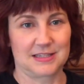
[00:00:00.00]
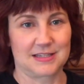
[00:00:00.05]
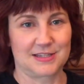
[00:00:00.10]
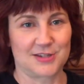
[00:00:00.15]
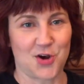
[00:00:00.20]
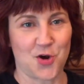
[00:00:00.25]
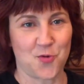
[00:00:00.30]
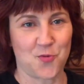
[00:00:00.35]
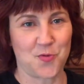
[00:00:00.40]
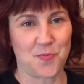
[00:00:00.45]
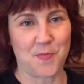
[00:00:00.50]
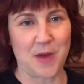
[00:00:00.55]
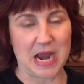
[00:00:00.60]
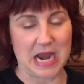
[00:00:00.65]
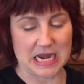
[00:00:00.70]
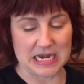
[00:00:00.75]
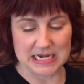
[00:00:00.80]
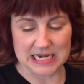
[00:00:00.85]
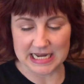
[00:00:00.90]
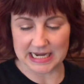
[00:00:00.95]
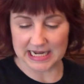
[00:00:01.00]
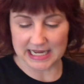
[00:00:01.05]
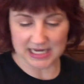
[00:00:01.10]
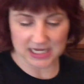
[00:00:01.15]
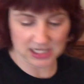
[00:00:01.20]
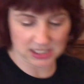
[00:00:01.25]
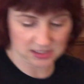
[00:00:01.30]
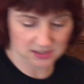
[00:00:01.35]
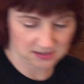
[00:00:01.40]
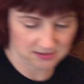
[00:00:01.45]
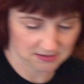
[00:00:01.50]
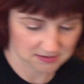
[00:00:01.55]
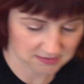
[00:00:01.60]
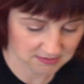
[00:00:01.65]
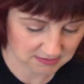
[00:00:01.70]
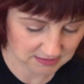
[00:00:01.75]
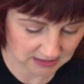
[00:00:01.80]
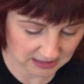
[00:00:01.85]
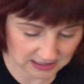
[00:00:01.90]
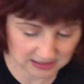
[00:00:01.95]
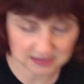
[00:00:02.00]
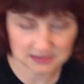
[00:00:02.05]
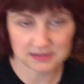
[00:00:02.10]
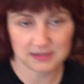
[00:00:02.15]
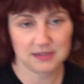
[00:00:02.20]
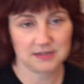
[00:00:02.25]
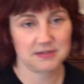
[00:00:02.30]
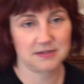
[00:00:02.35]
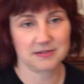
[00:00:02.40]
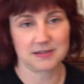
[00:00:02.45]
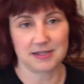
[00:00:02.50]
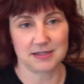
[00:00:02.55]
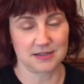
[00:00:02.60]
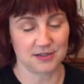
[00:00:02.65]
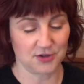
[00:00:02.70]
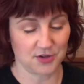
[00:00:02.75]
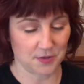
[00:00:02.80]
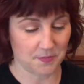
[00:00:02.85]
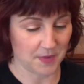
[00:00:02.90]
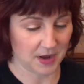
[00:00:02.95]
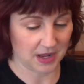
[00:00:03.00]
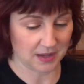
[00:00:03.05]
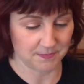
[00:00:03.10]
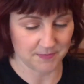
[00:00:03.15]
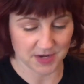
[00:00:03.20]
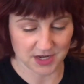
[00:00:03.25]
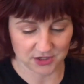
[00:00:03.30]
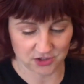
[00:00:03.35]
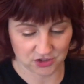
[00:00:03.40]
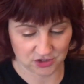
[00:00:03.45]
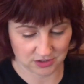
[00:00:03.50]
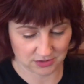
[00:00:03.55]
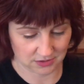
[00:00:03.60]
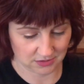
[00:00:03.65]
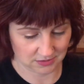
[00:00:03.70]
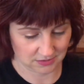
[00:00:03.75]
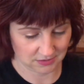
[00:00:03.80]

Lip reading: Start with my knitting. It just doesn't look like much.